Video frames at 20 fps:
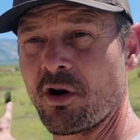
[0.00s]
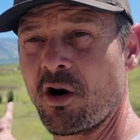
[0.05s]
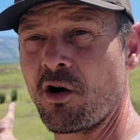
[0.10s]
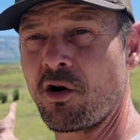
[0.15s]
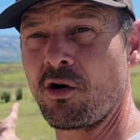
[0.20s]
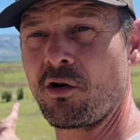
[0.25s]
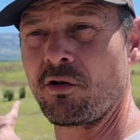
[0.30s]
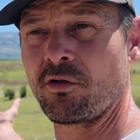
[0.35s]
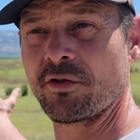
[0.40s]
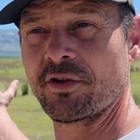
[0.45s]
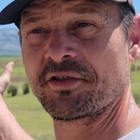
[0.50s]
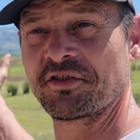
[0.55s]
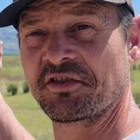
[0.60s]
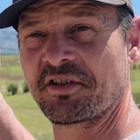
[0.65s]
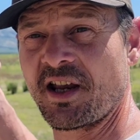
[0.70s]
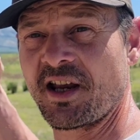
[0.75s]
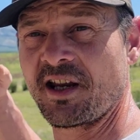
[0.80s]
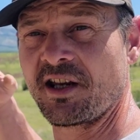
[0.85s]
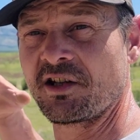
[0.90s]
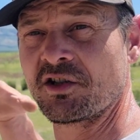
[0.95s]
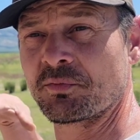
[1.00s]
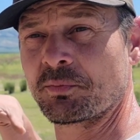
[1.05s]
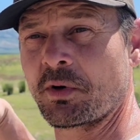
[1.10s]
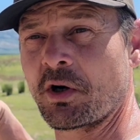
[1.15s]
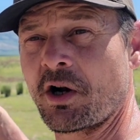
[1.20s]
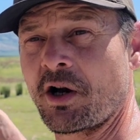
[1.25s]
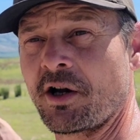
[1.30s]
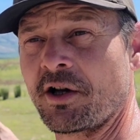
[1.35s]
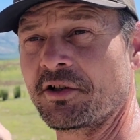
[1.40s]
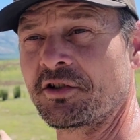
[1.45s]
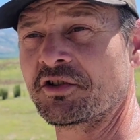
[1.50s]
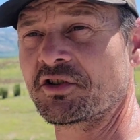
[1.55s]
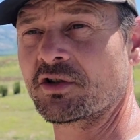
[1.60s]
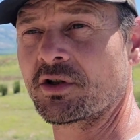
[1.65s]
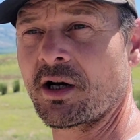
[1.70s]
all the sagebrush,